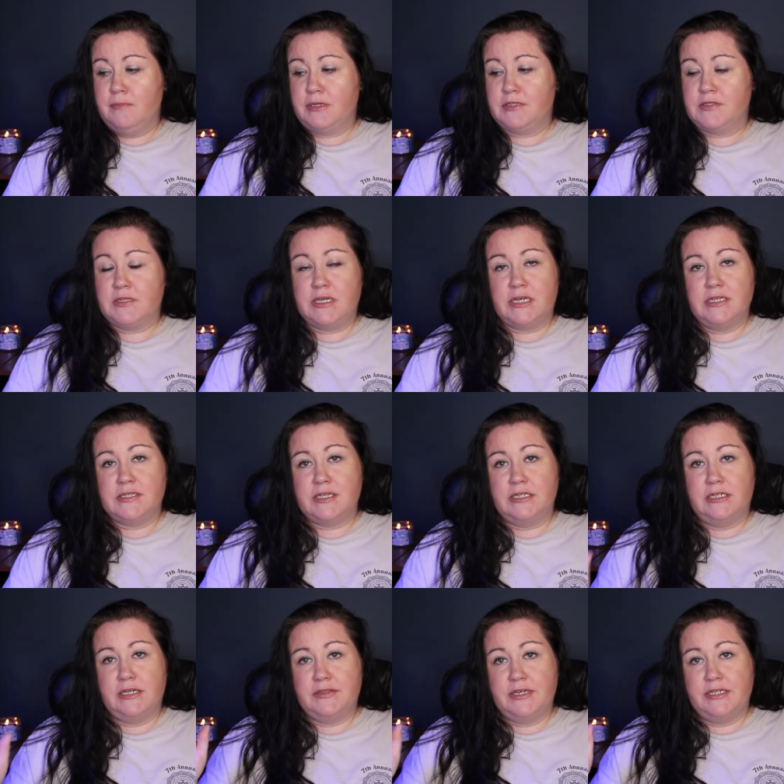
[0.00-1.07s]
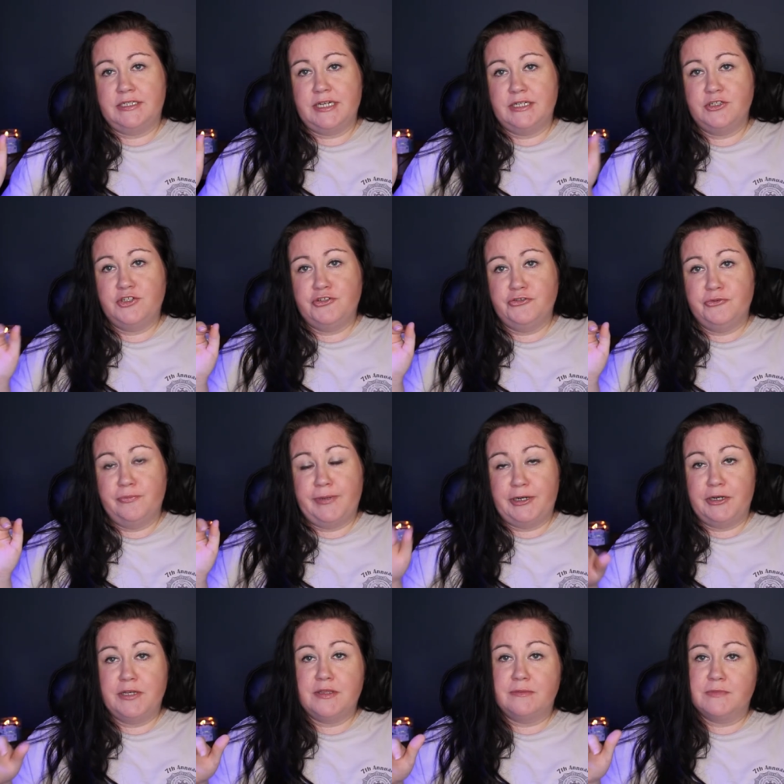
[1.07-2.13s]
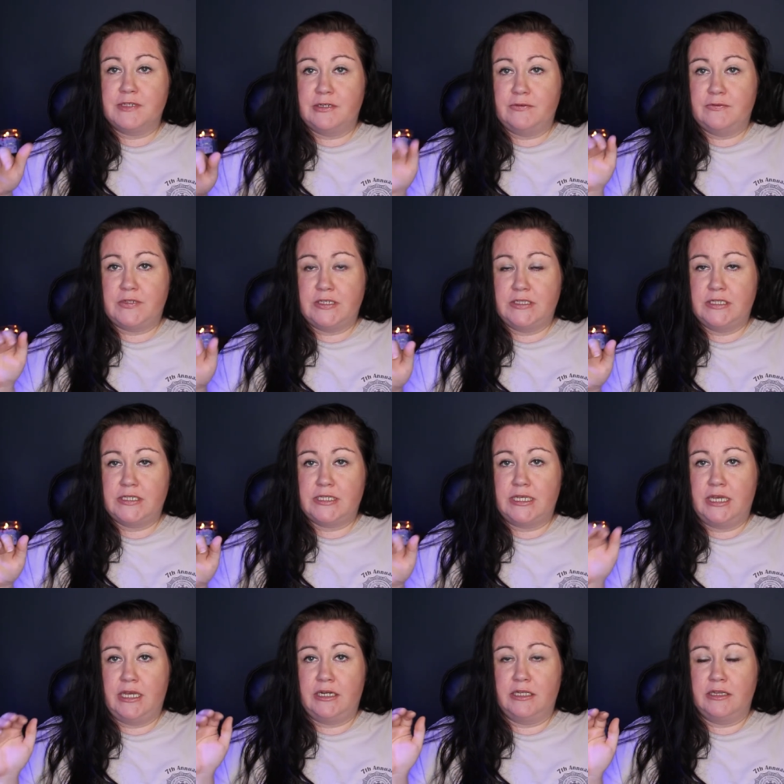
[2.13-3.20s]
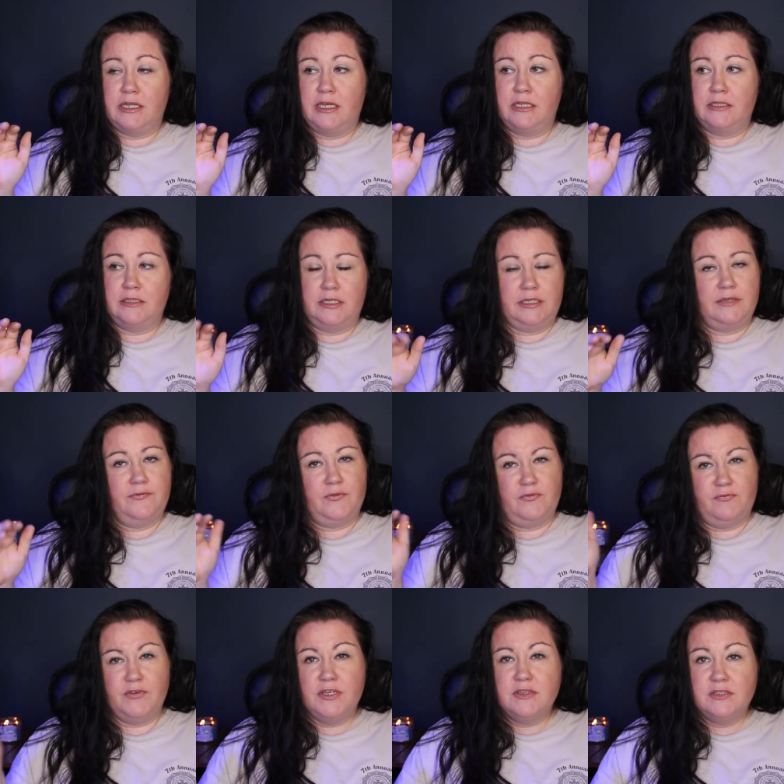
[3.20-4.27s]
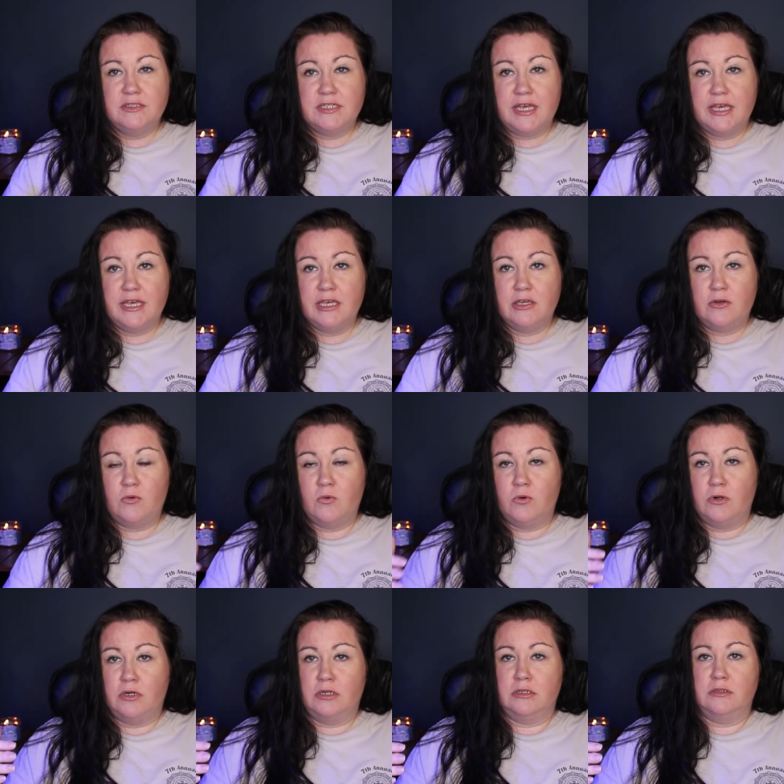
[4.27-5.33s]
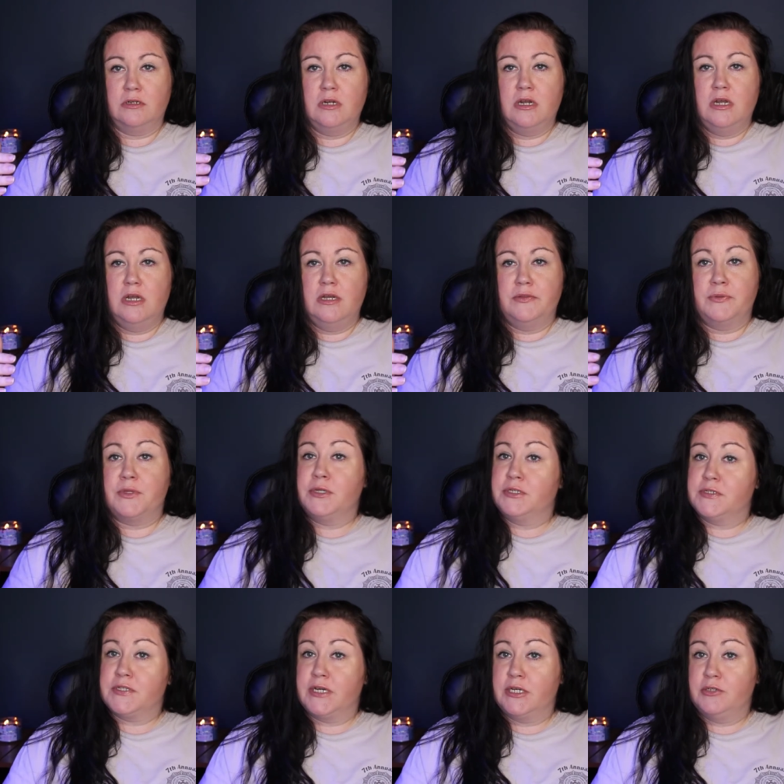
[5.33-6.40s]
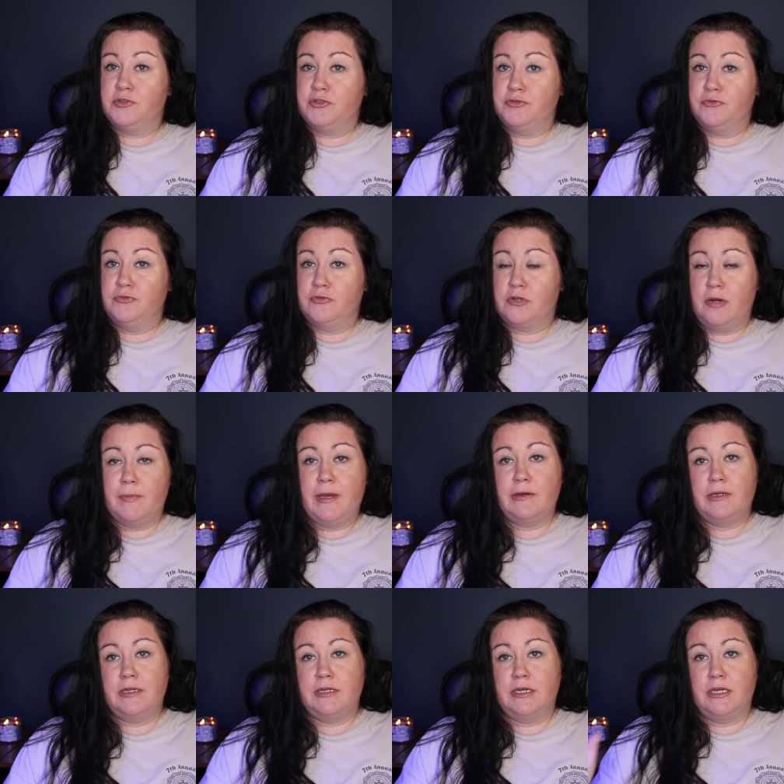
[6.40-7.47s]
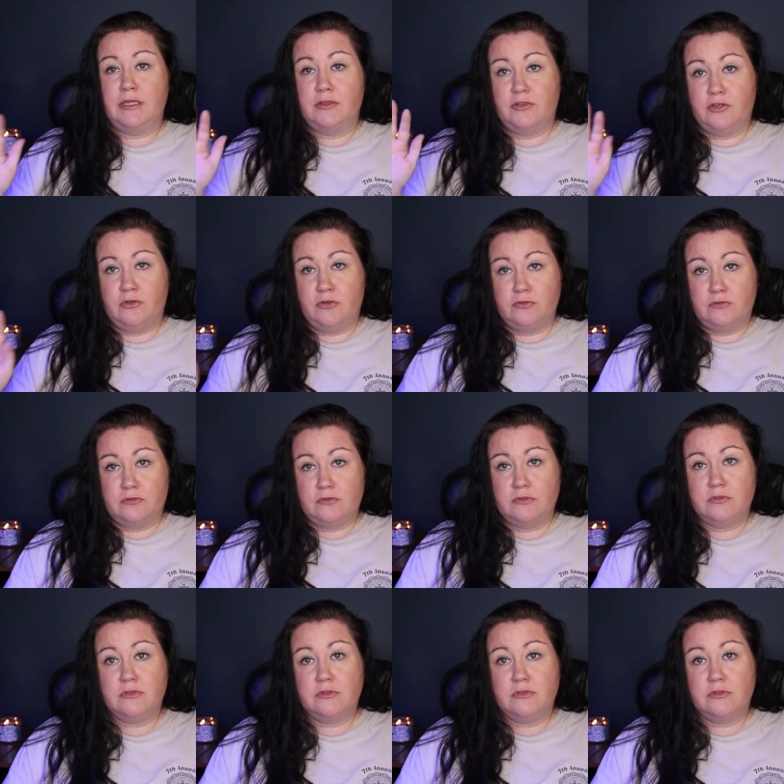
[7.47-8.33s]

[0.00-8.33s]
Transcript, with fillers: Because like I said, they tend to bury themselves in the sand, and then like if you feed the tank or they decide to come out at night, they'll